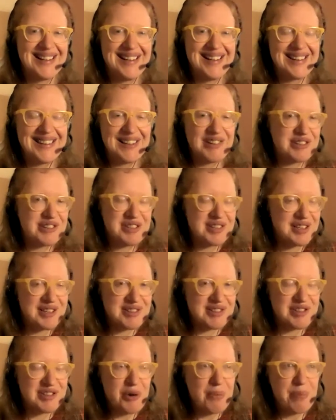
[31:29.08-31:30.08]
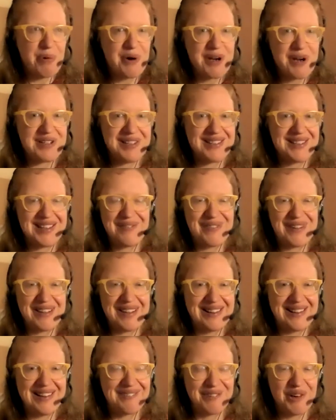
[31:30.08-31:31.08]
there's no point in
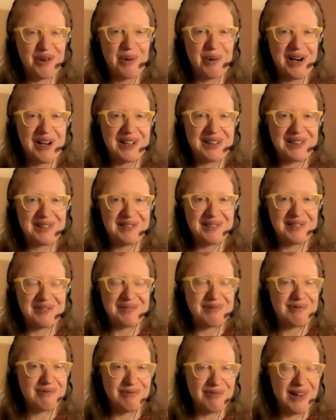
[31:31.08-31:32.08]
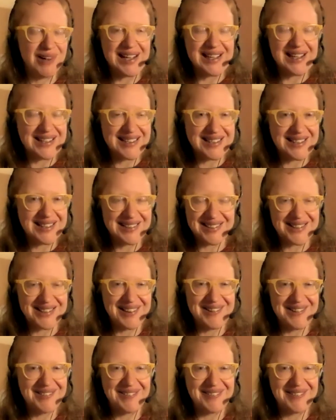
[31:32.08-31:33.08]
giving a robot rights. That's
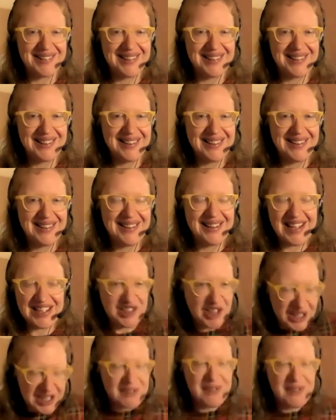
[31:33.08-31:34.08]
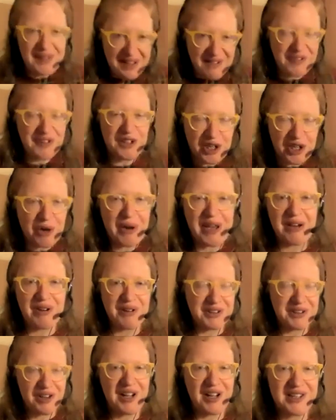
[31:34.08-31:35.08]
not even a
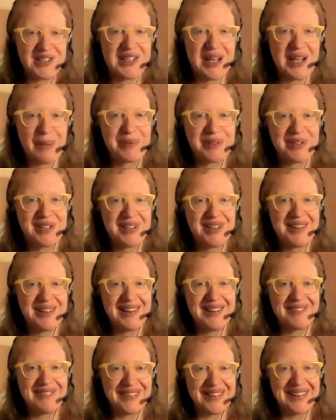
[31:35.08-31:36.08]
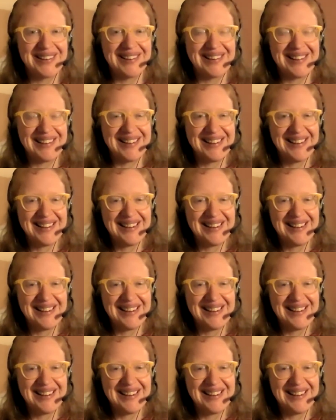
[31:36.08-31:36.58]
coherent concept, really.